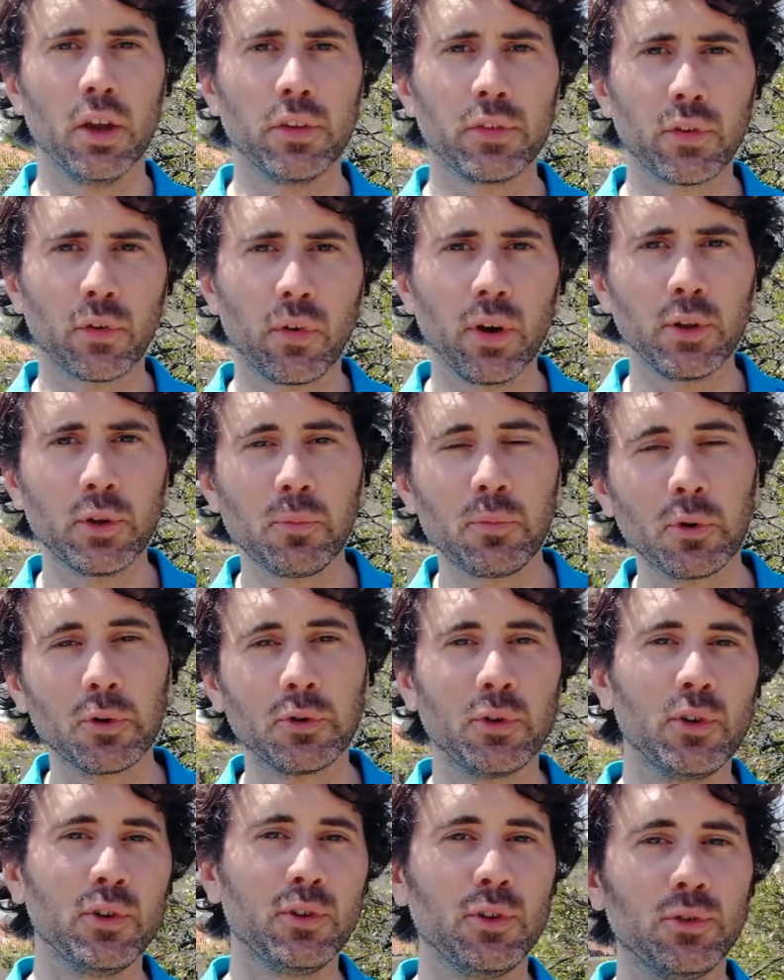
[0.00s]
It's a great
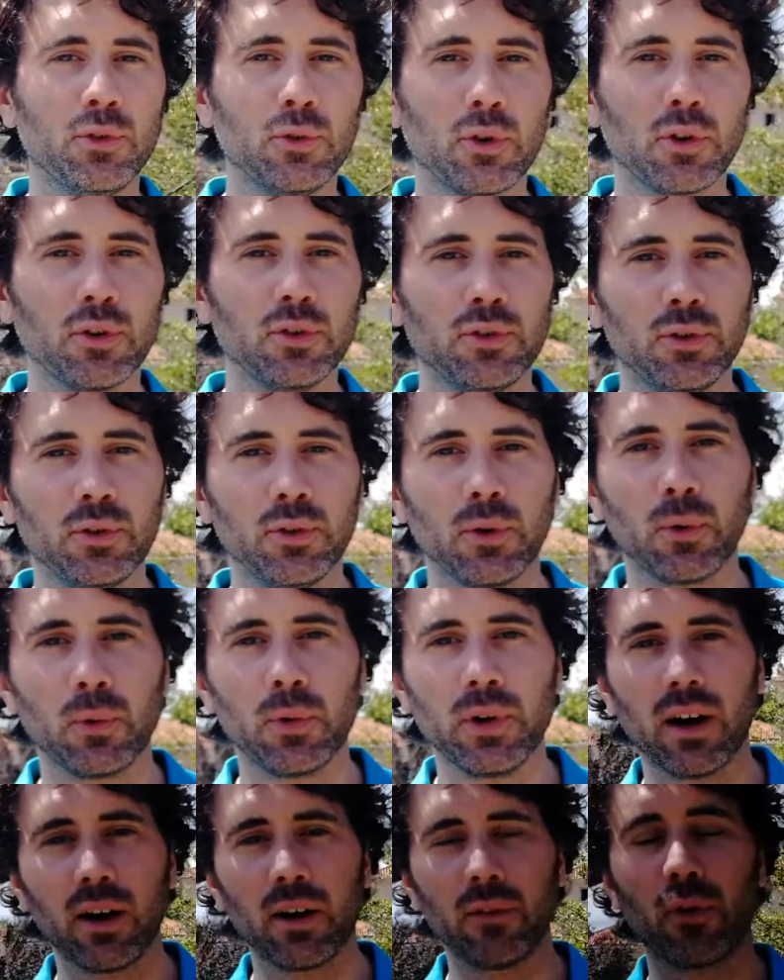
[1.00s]
opportunity to continue
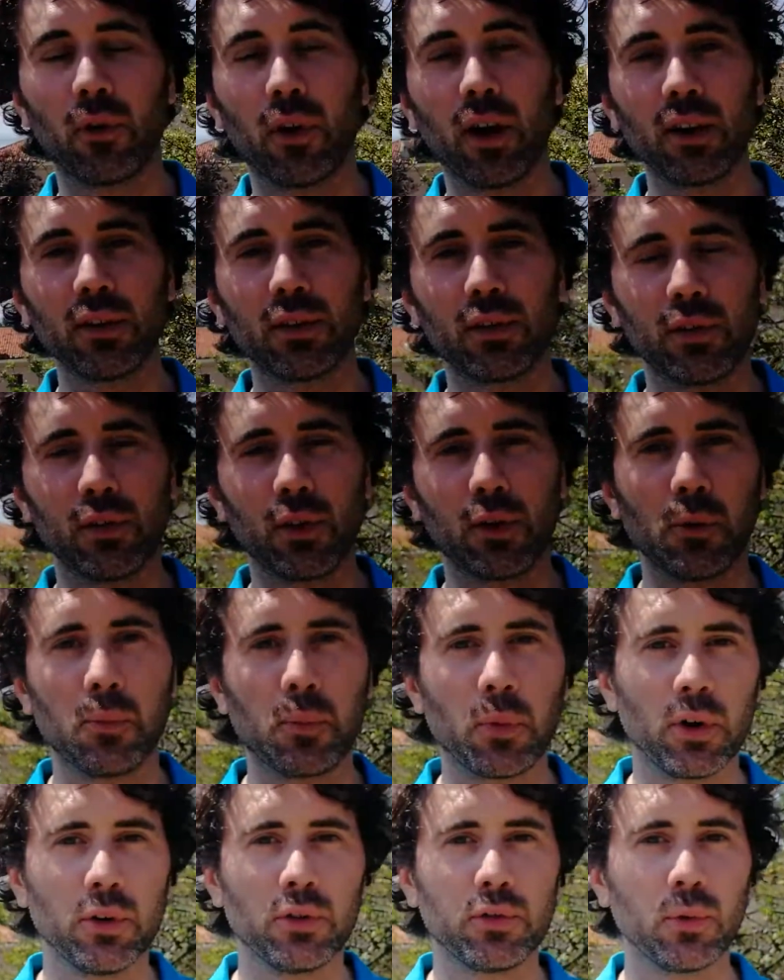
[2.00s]
with our, for us the
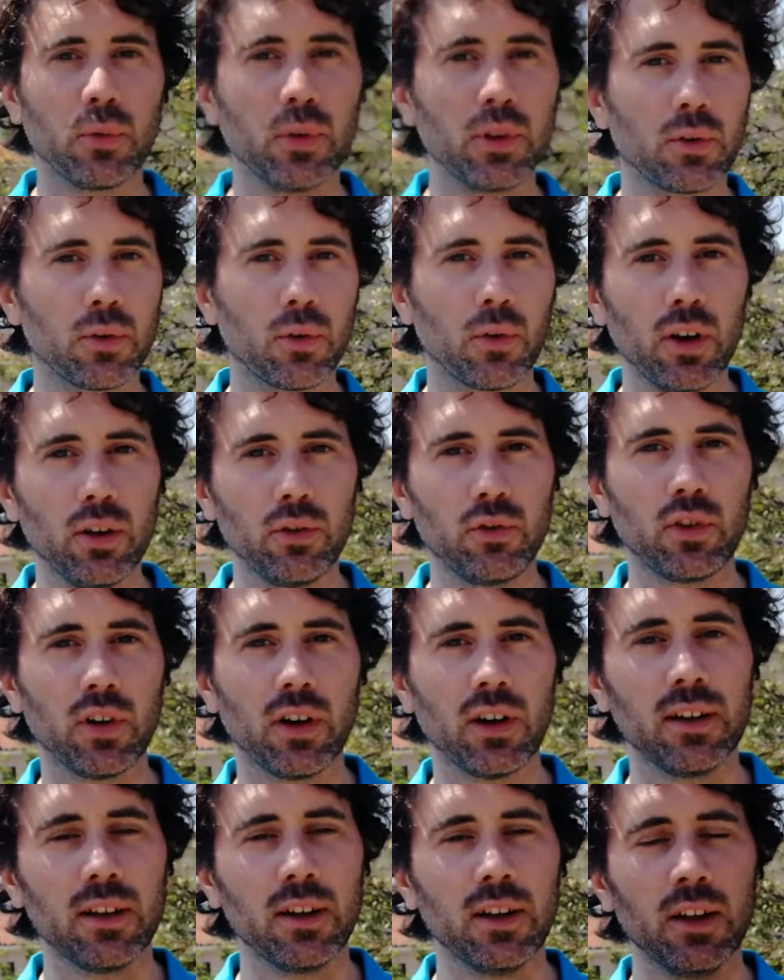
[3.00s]
cooperation with
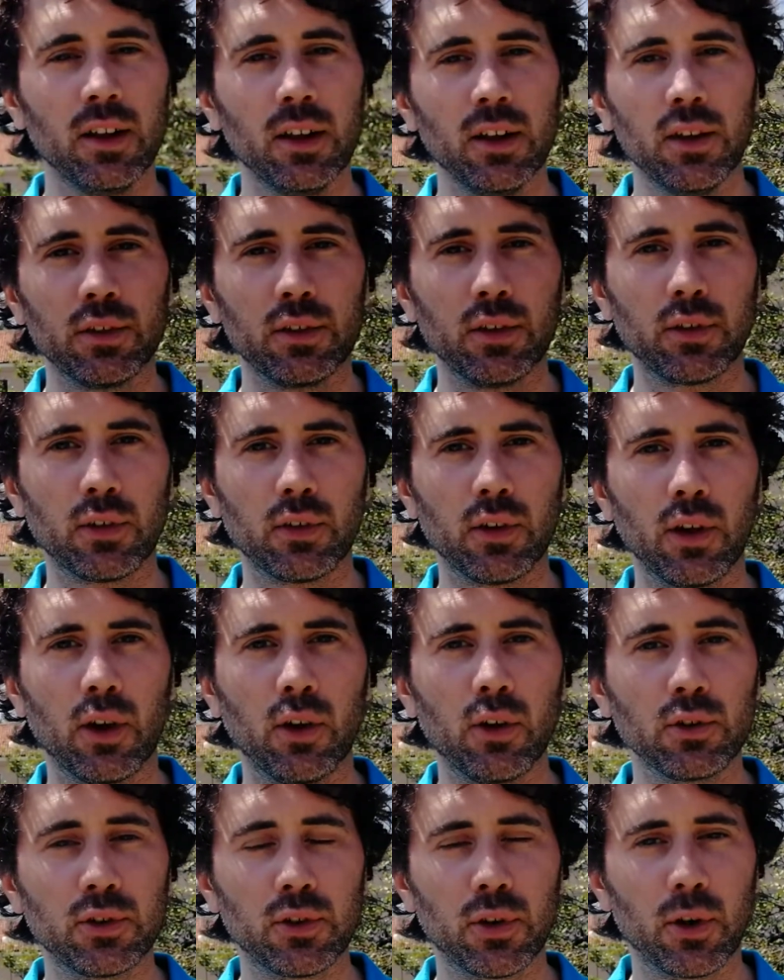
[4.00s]
Croatia. This is a
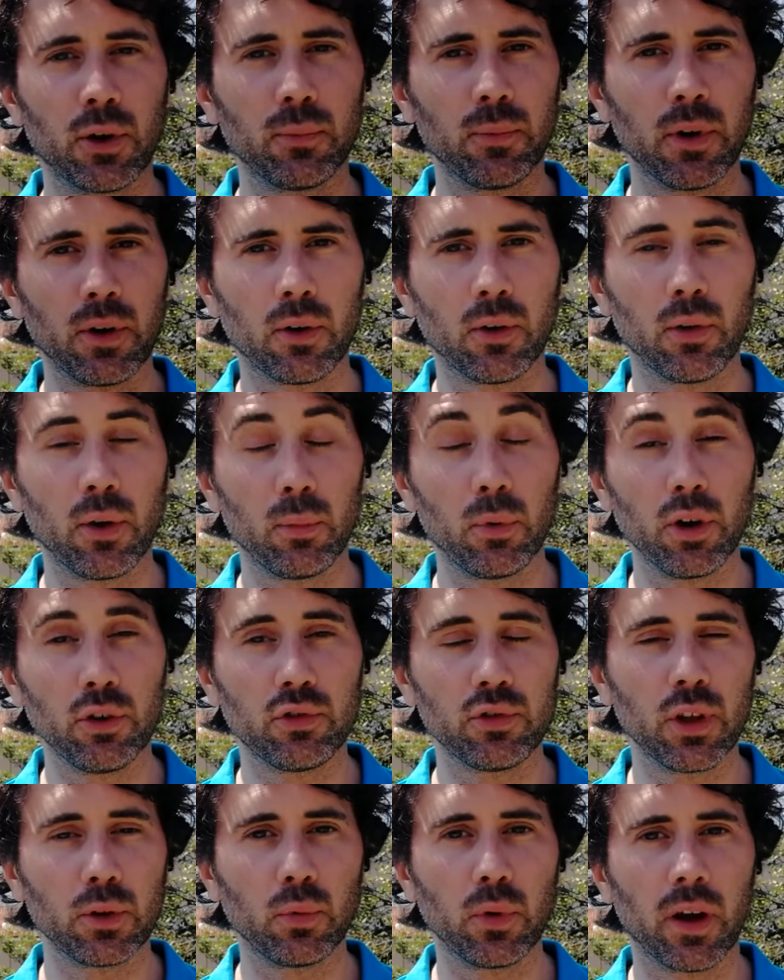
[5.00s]
long-term uh,
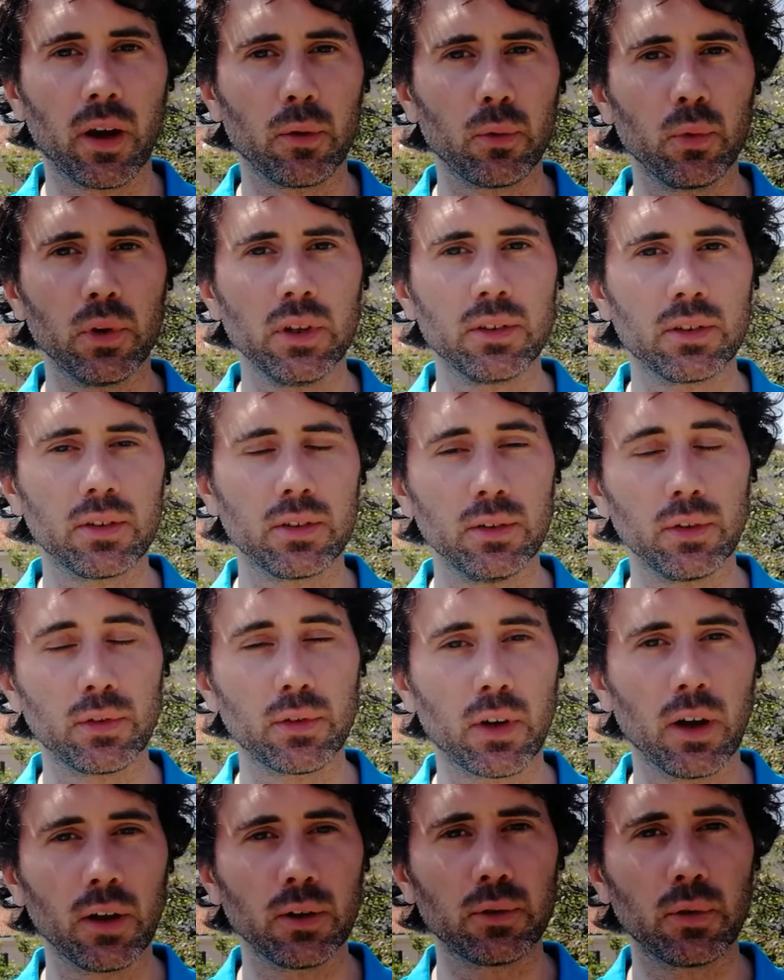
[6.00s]
collaboration that we have with this
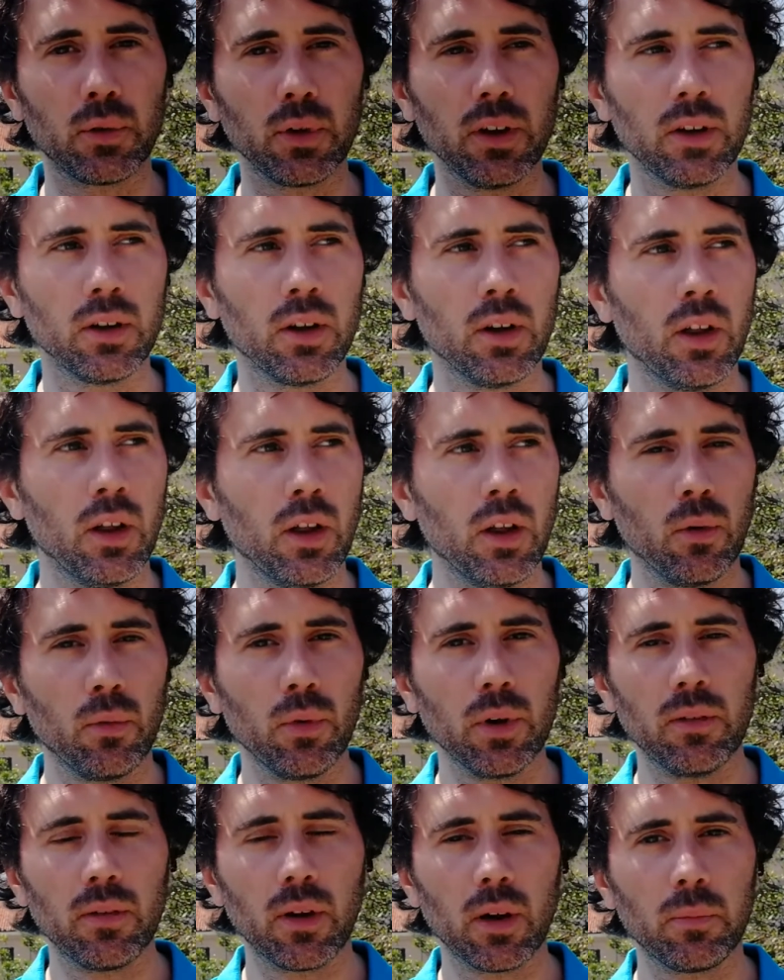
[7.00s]
country. We
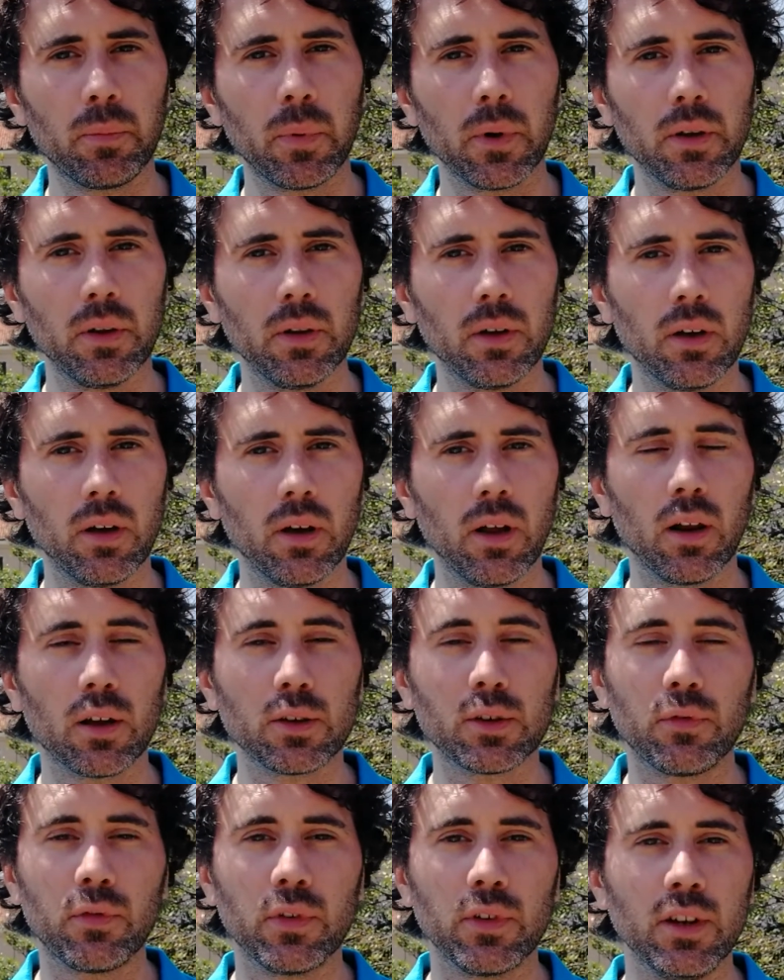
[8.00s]
developed uh, a
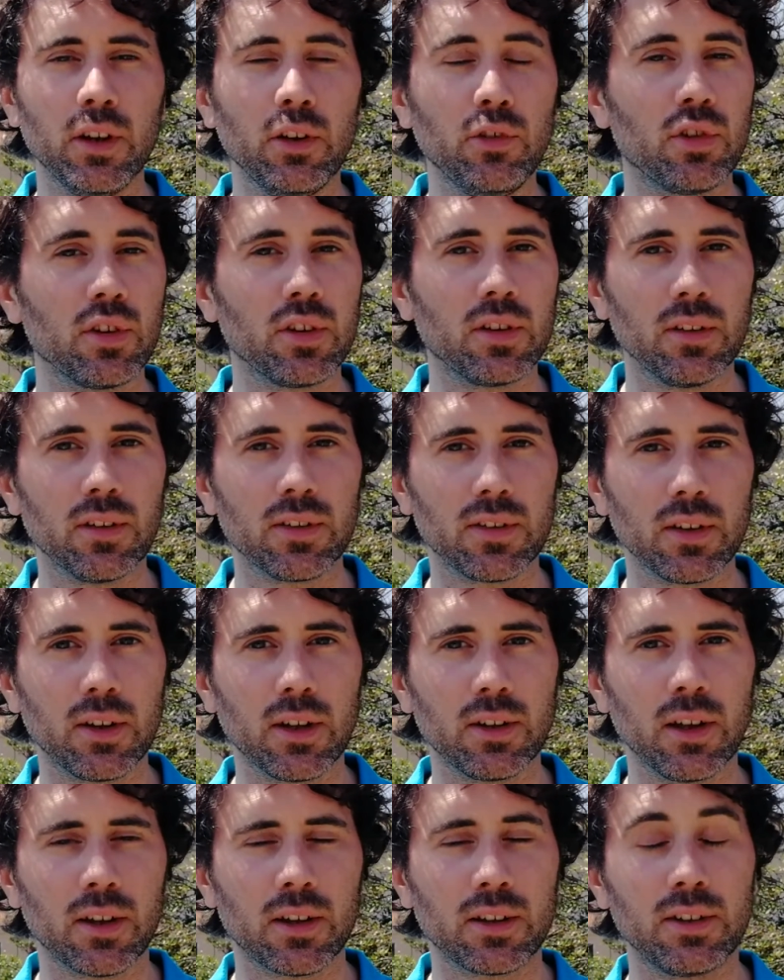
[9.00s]
lot of initiatives and
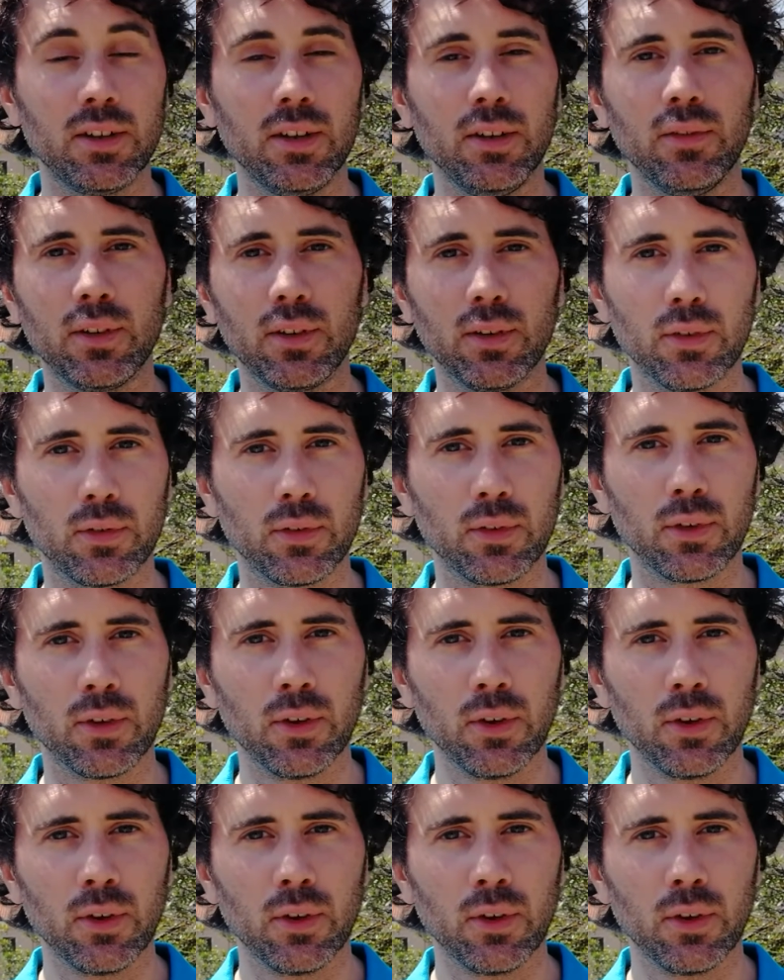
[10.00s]
activities